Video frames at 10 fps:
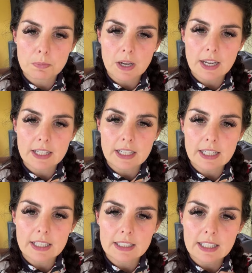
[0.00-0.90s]
but I
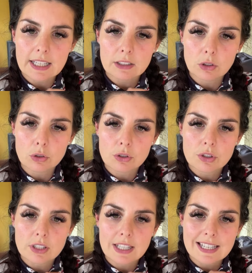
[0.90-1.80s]
eat light
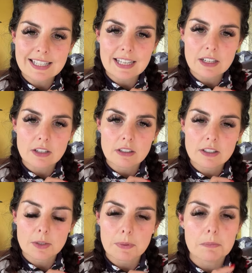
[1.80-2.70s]
lunch and then dinner
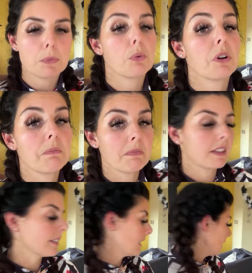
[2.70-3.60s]
is a bit more. That's it.